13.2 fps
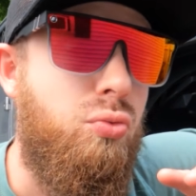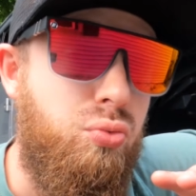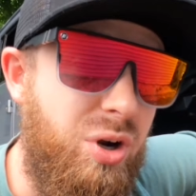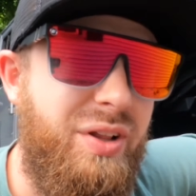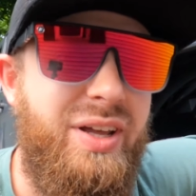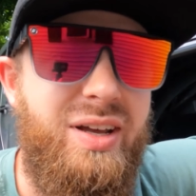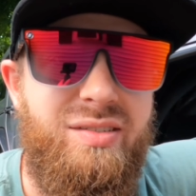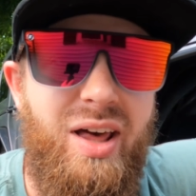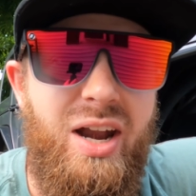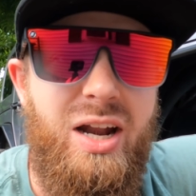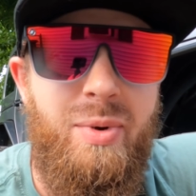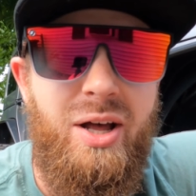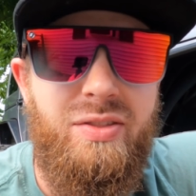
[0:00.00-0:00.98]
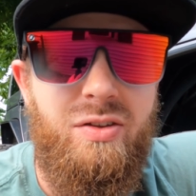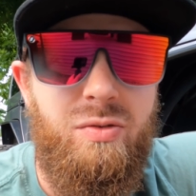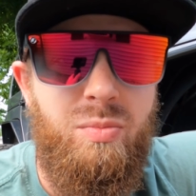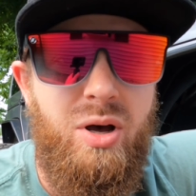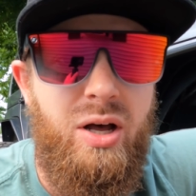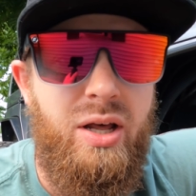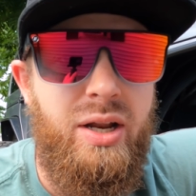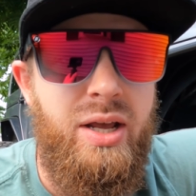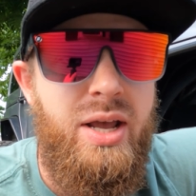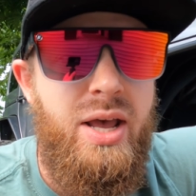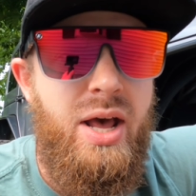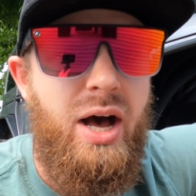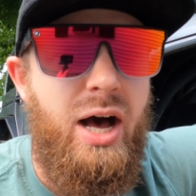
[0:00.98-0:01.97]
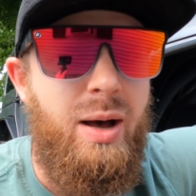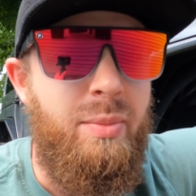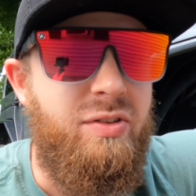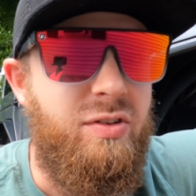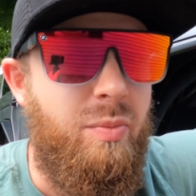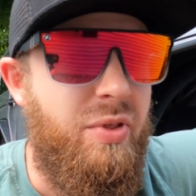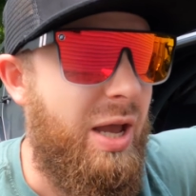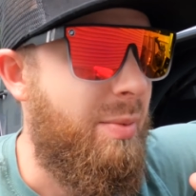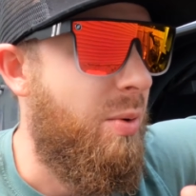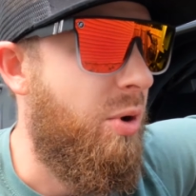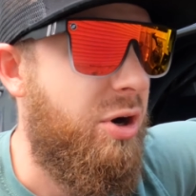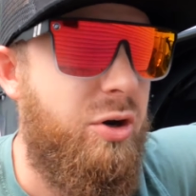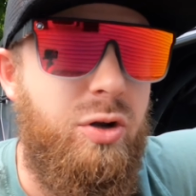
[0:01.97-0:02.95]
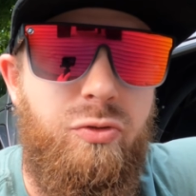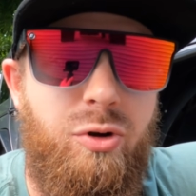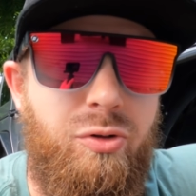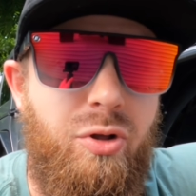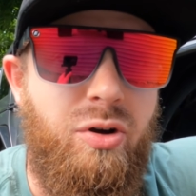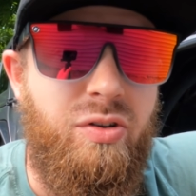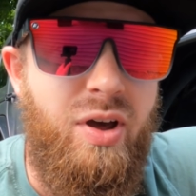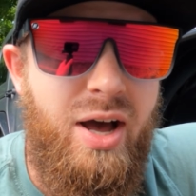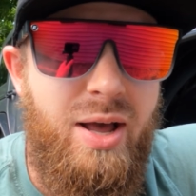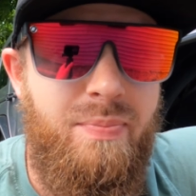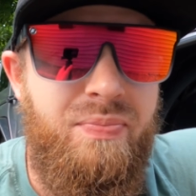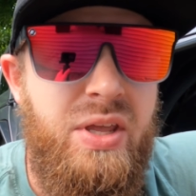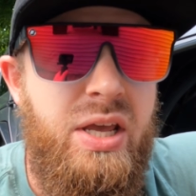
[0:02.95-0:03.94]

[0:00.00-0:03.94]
Really excited about this mod. It's something I've been wanting to do for a long time.